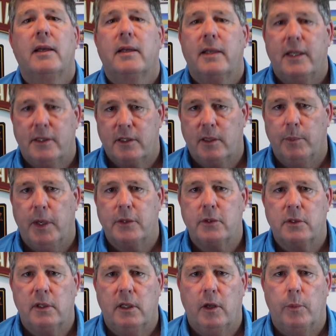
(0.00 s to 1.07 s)
gets the
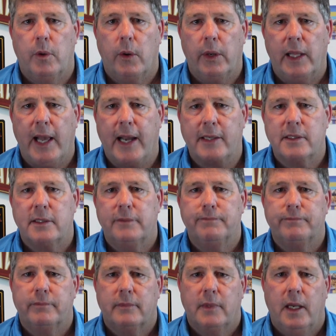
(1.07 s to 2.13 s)
muscles a little more relaxed.
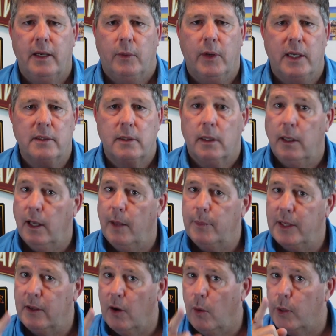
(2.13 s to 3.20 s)
Anyways, let
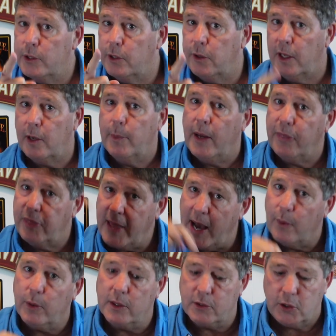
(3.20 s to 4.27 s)
me know what you think about
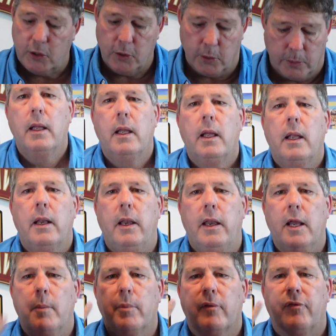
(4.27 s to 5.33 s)
that one too.
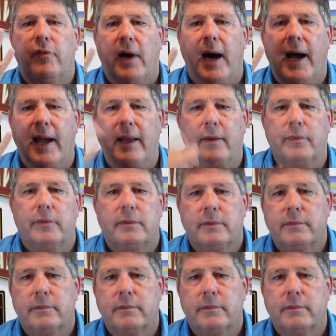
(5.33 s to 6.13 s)
Number 5,